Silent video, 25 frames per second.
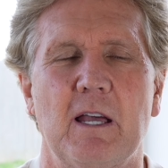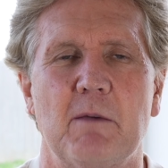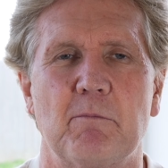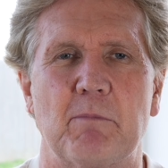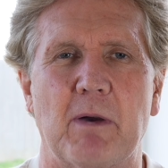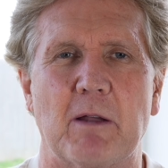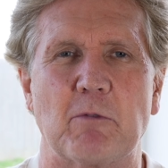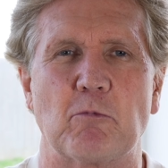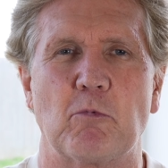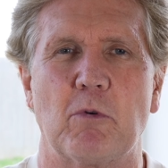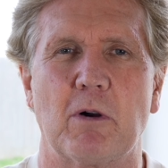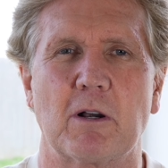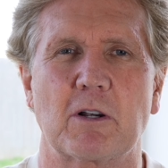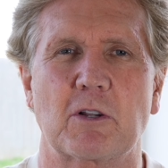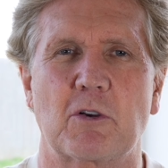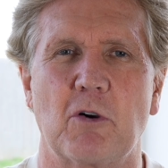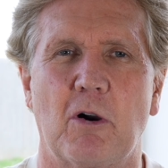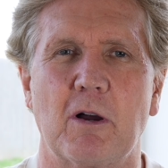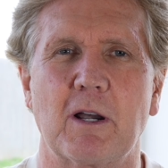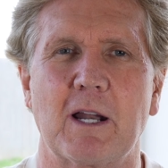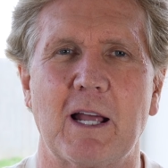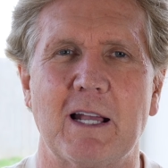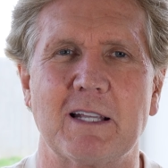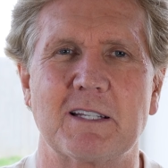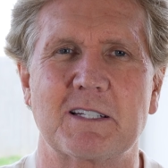But what
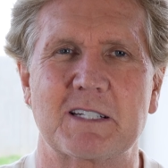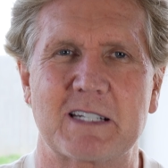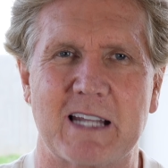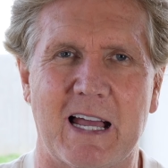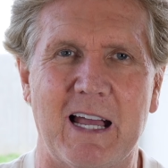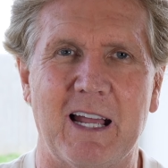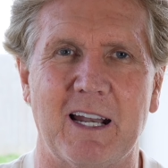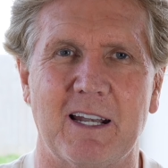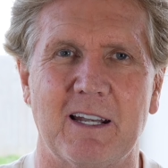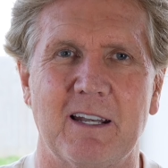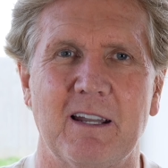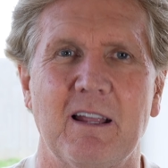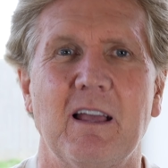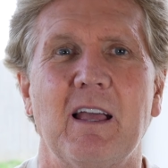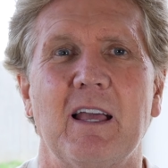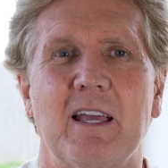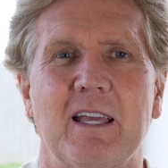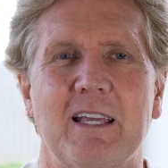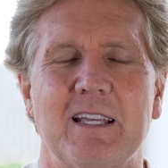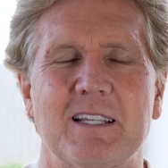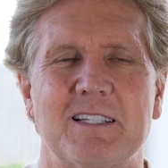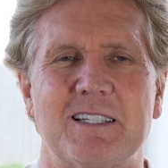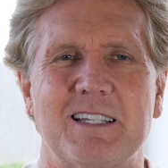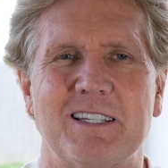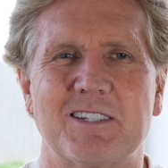God has done
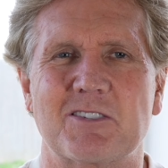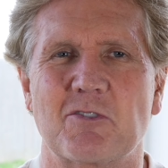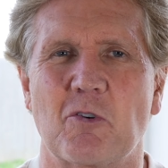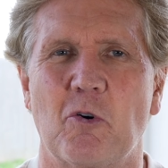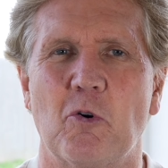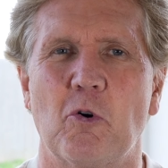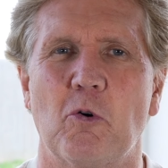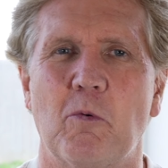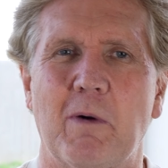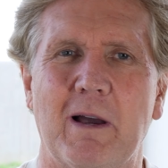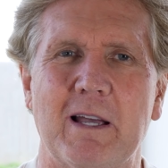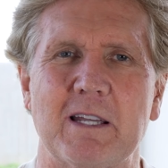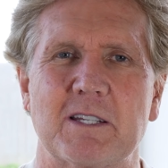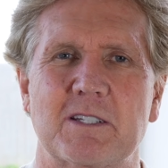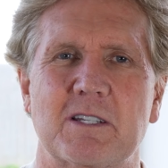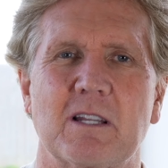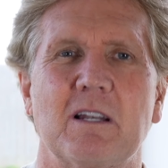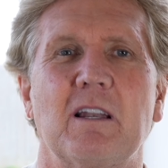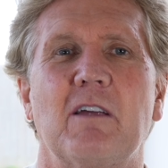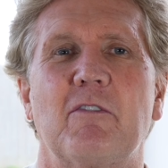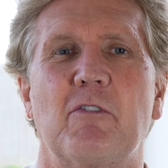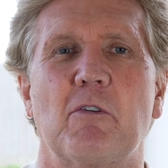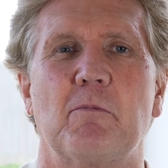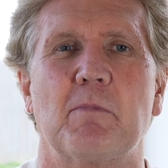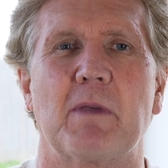is he's always
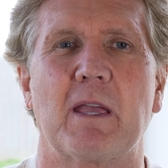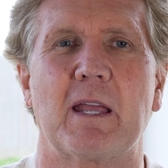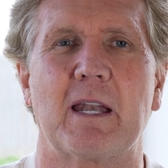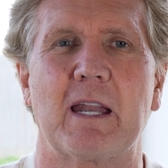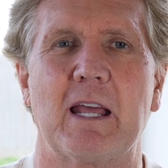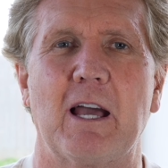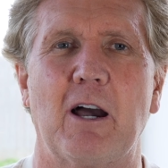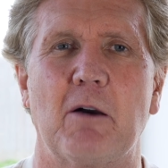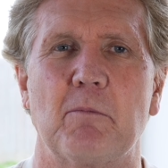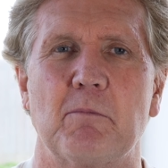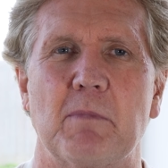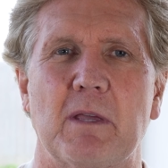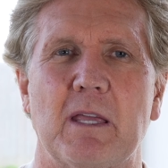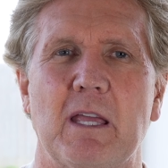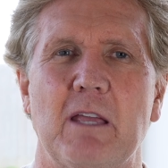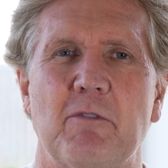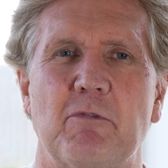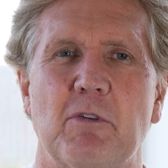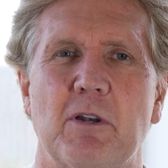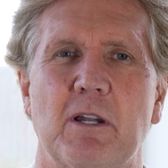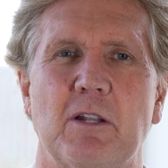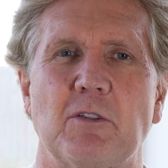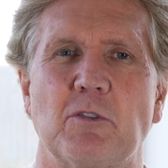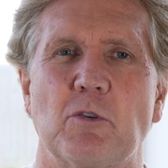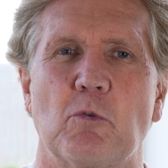delivered me and helped me,
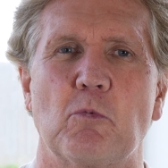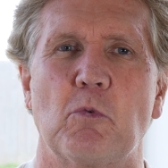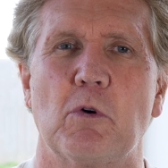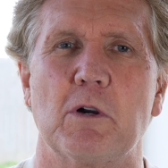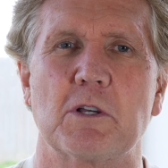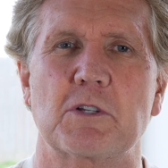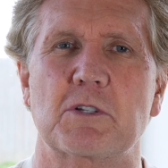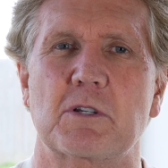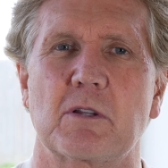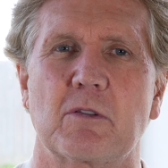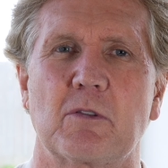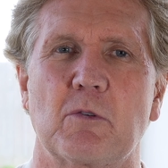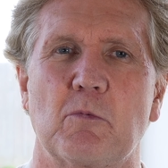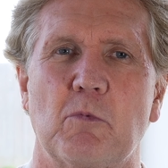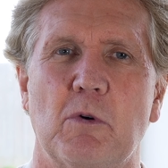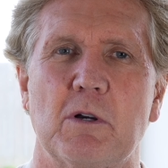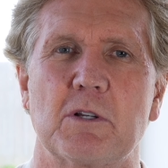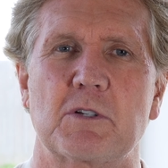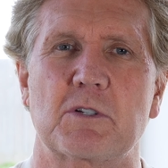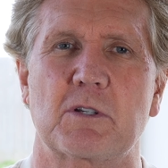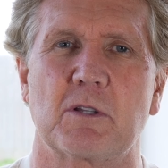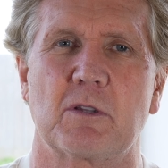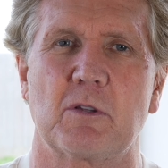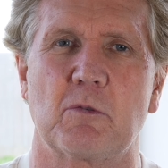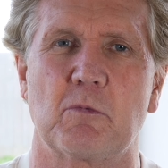even in the worst of the
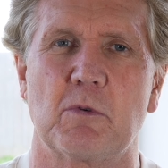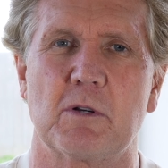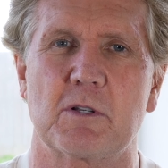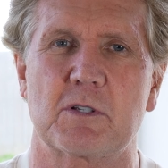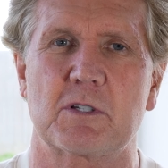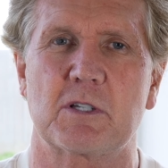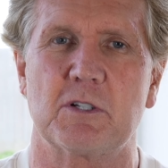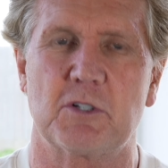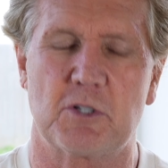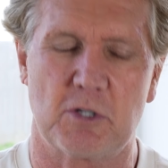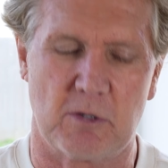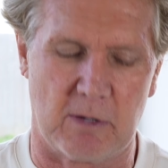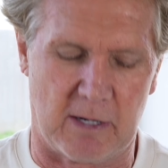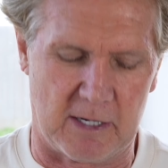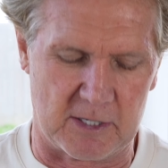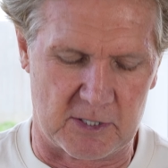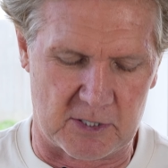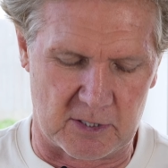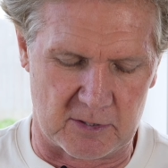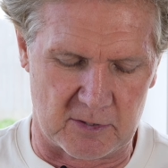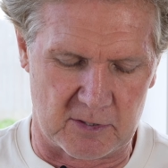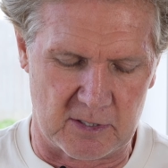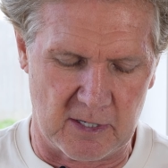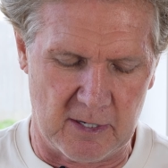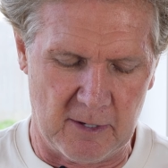worst of the worst
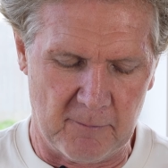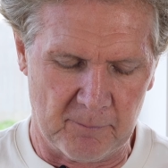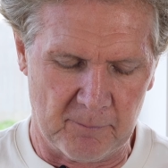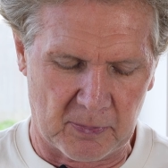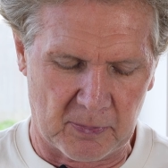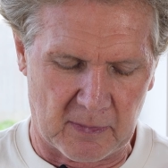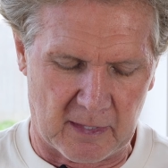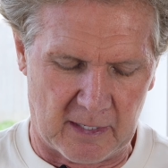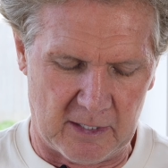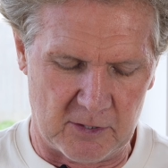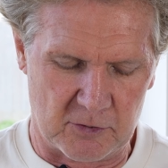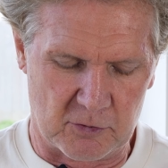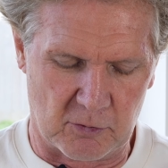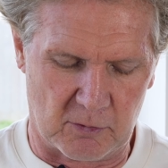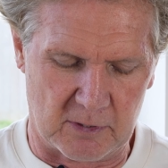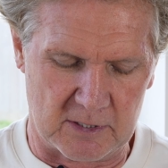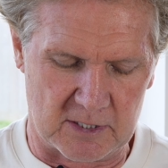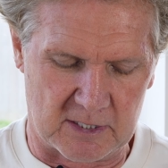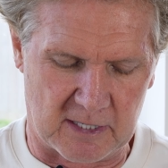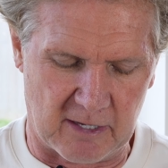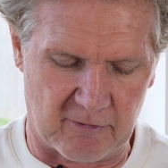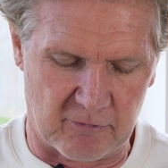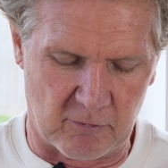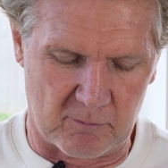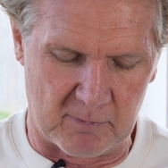situations. He's always
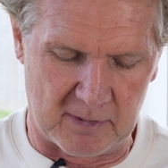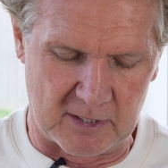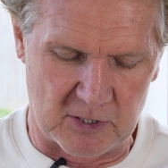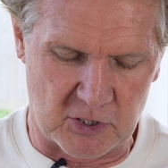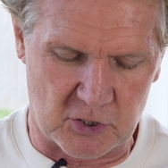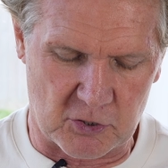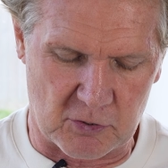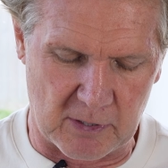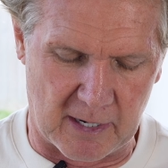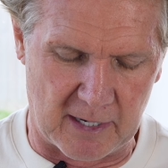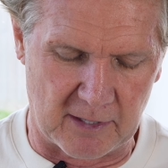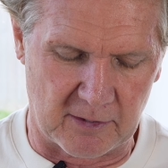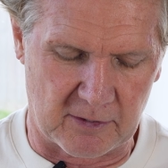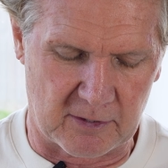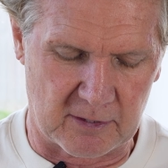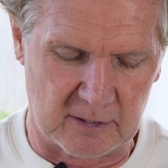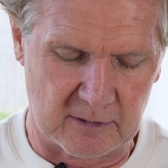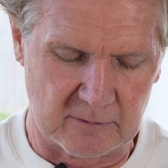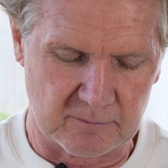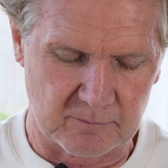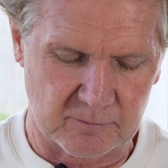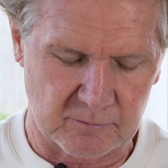given me strength.